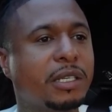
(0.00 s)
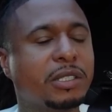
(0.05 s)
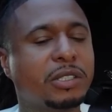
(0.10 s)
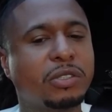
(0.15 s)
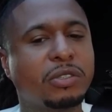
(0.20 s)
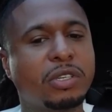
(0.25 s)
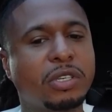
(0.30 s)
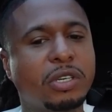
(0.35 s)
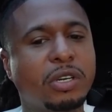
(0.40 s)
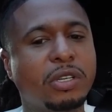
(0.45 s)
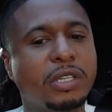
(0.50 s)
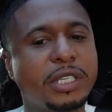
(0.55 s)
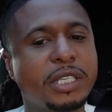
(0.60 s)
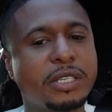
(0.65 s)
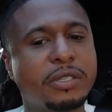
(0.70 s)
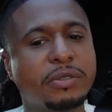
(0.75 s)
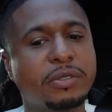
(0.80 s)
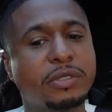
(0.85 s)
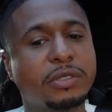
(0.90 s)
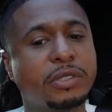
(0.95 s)
So the
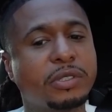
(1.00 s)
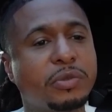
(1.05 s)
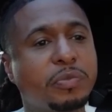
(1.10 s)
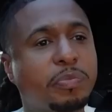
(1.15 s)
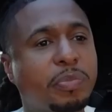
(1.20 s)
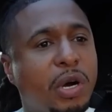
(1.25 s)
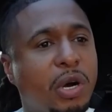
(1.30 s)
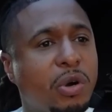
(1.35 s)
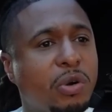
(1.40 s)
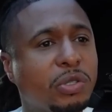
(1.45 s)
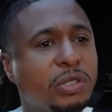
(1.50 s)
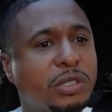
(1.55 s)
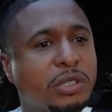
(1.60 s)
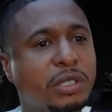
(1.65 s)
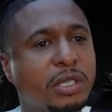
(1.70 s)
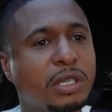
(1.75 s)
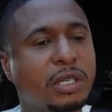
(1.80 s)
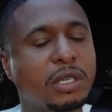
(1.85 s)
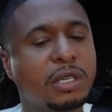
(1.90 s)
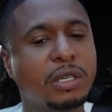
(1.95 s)
earlier you post,
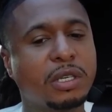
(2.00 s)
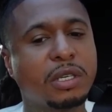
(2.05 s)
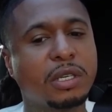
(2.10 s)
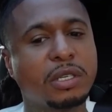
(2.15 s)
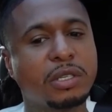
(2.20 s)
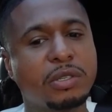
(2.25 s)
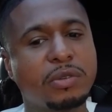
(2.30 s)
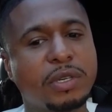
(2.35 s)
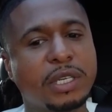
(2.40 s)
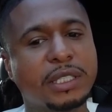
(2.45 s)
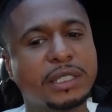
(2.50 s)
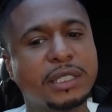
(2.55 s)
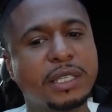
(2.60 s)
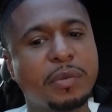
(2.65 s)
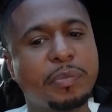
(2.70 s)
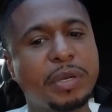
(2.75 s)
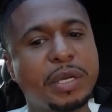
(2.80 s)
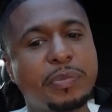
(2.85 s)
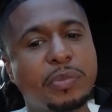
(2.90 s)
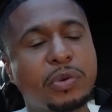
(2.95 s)
you get
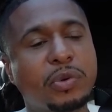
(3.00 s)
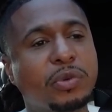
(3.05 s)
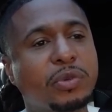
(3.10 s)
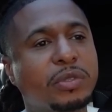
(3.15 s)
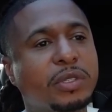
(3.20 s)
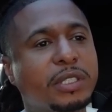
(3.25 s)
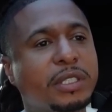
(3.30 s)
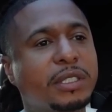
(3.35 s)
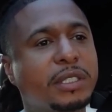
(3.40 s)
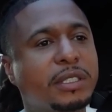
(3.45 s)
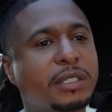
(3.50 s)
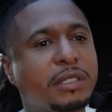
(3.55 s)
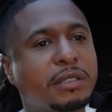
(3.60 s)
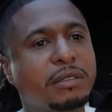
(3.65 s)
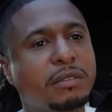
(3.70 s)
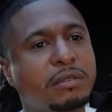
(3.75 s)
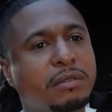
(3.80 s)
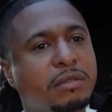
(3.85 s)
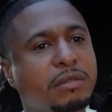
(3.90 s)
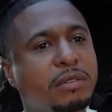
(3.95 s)
some people,
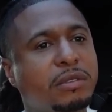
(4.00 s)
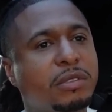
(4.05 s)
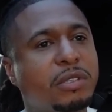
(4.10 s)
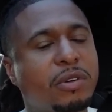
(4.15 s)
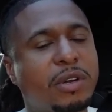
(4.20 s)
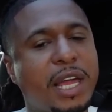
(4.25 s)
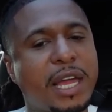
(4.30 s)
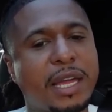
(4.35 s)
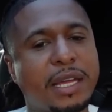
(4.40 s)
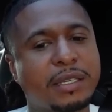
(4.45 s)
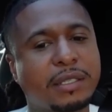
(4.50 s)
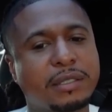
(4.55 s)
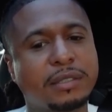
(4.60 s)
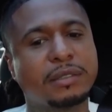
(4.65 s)
you know, that